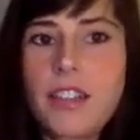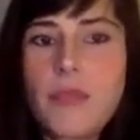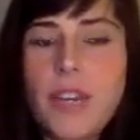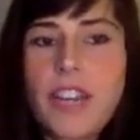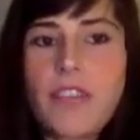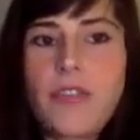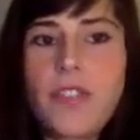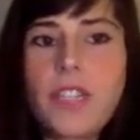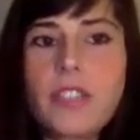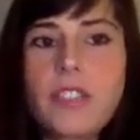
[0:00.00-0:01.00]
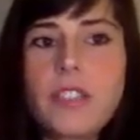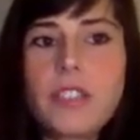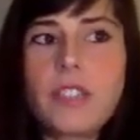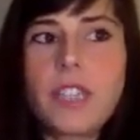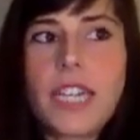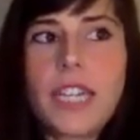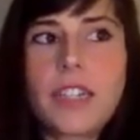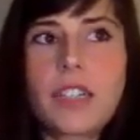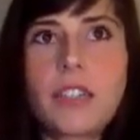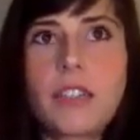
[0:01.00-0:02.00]
but I feel
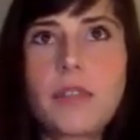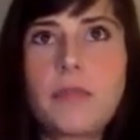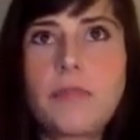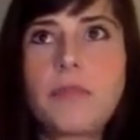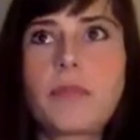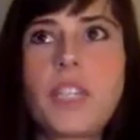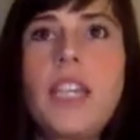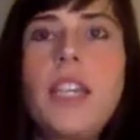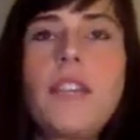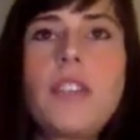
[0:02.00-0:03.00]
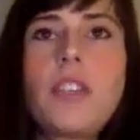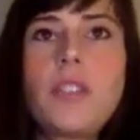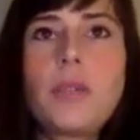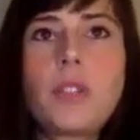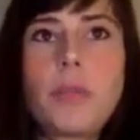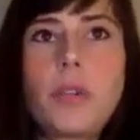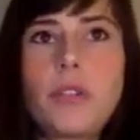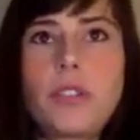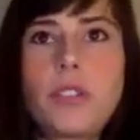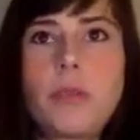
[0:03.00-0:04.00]
like even though you were
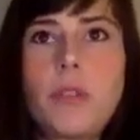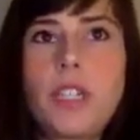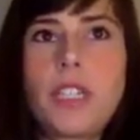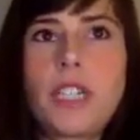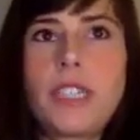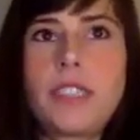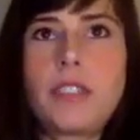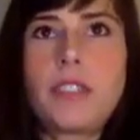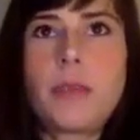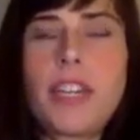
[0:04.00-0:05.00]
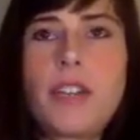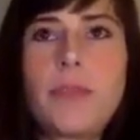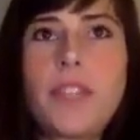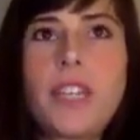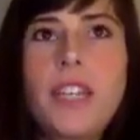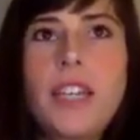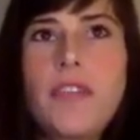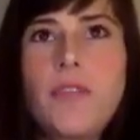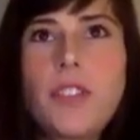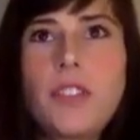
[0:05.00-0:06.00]
opposed to the monetary system,
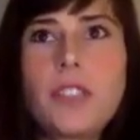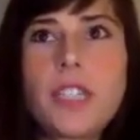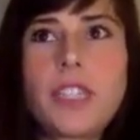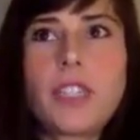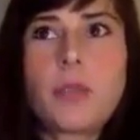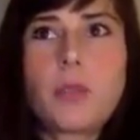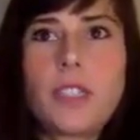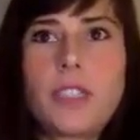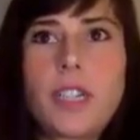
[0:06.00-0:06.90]
it feels like there was